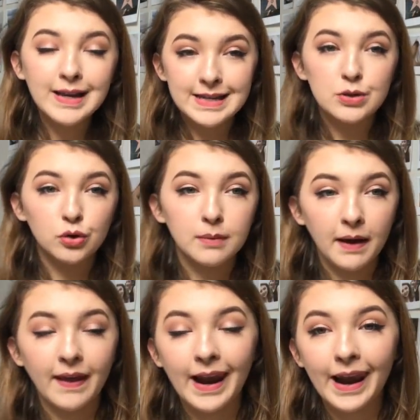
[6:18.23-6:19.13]
I did talk
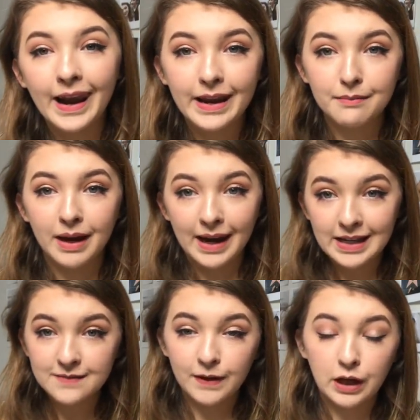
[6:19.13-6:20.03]
about that in my
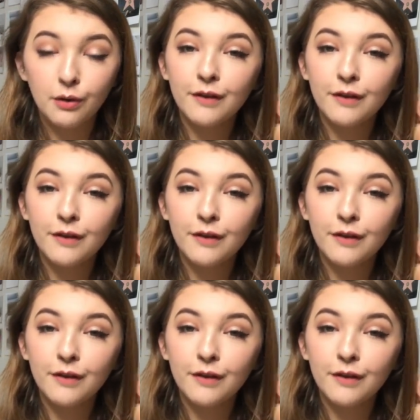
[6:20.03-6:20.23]
last video.